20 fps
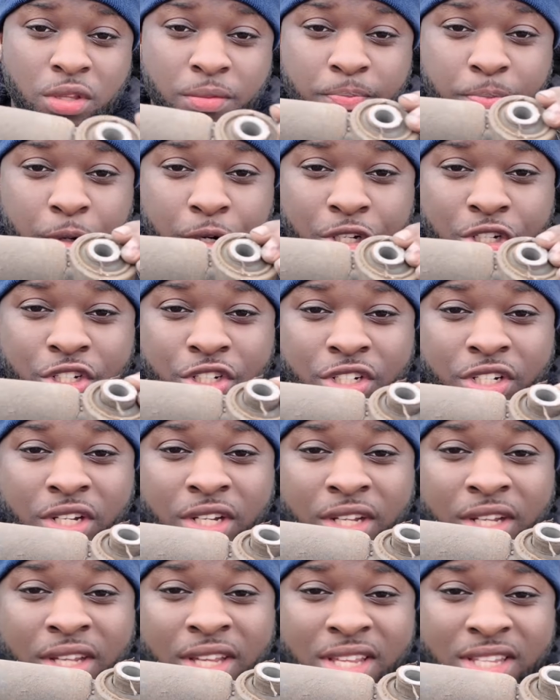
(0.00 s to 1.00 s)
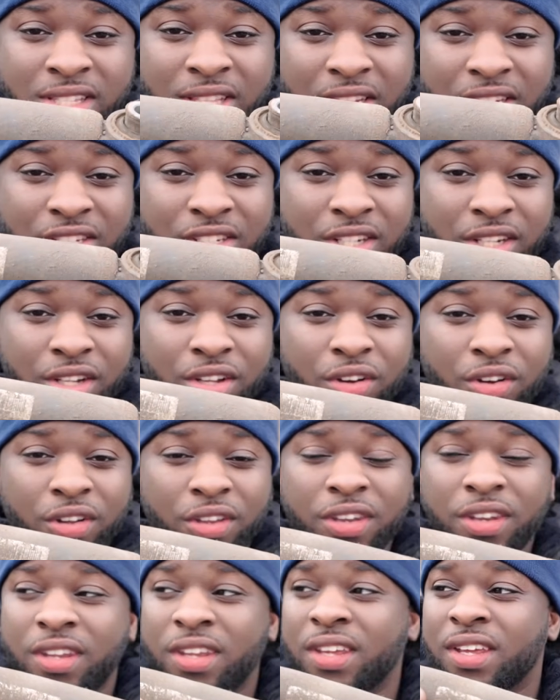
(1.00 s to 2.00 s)
bush is literally
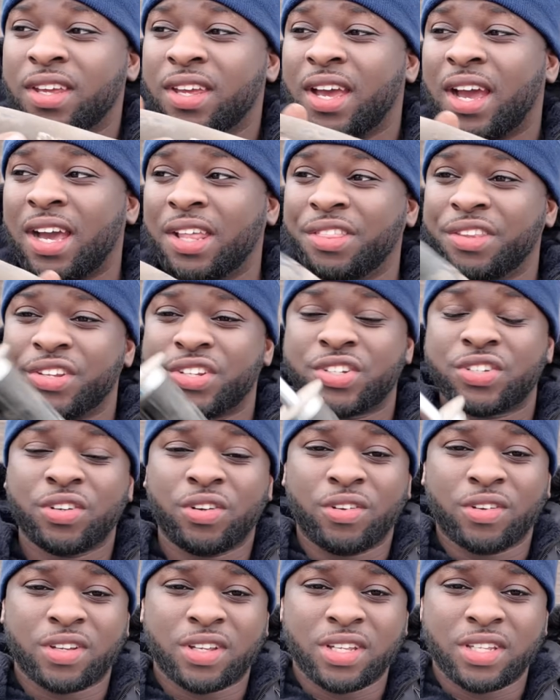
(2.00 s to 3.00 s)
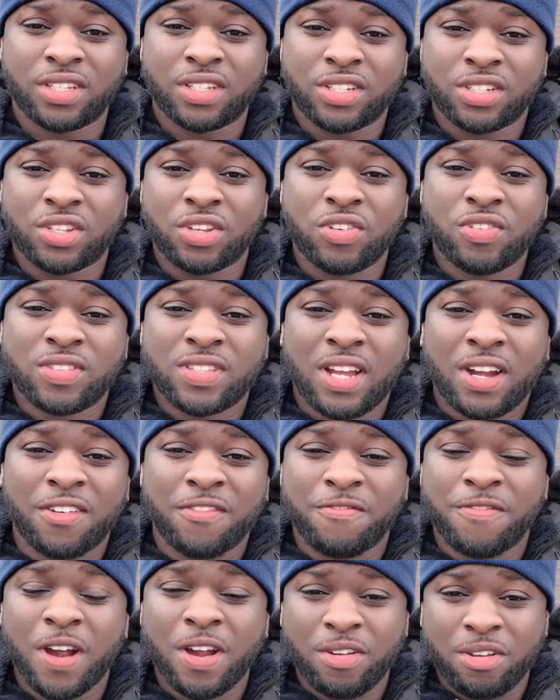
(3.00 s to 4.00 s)
gone and the shock just goes
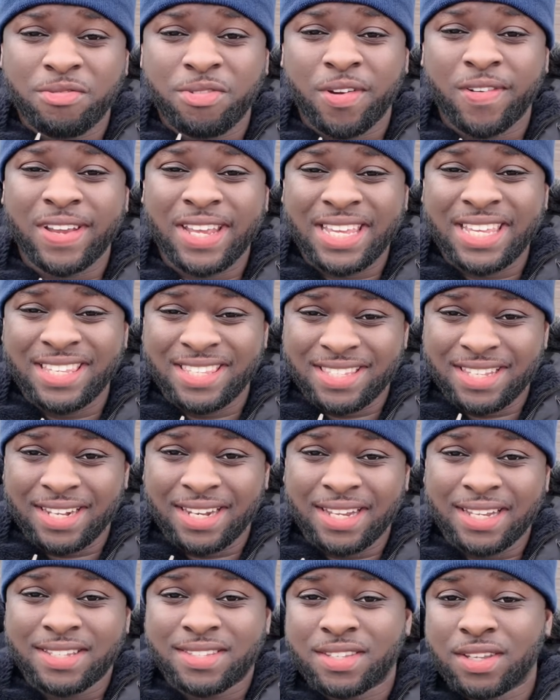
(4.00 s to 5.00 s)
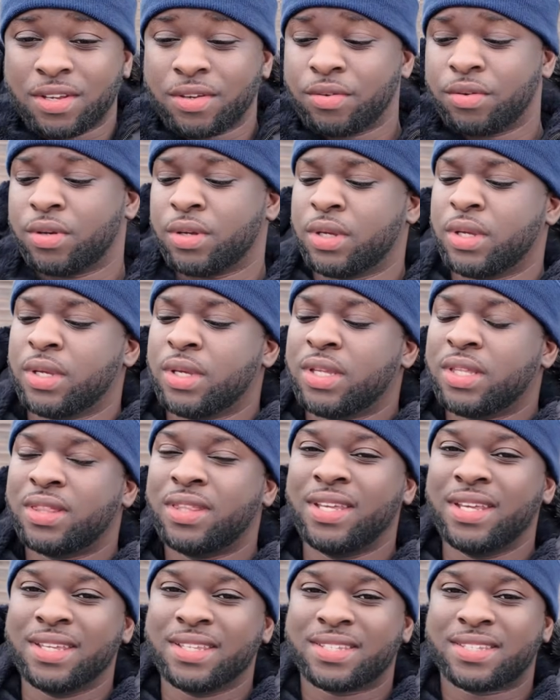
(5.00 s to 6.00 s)
down very, very easily. So
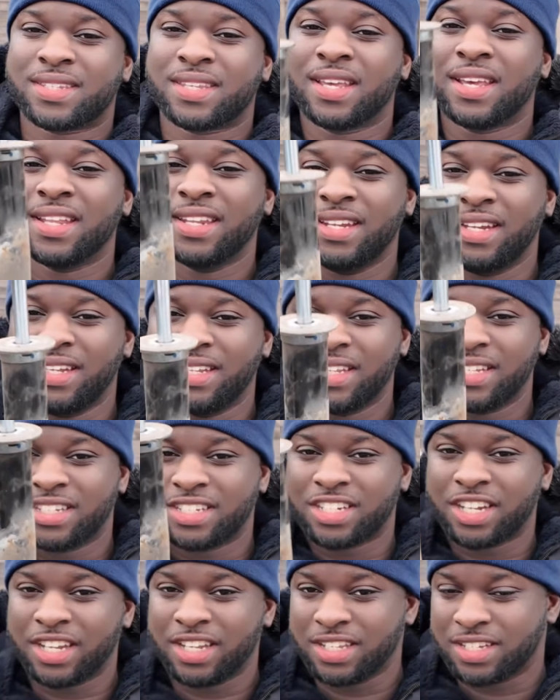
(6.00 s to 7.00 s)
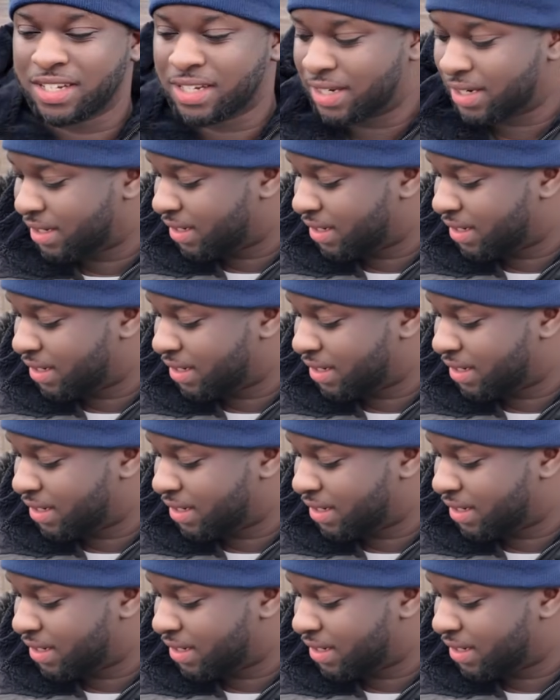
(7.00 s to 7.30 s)
this needed changing.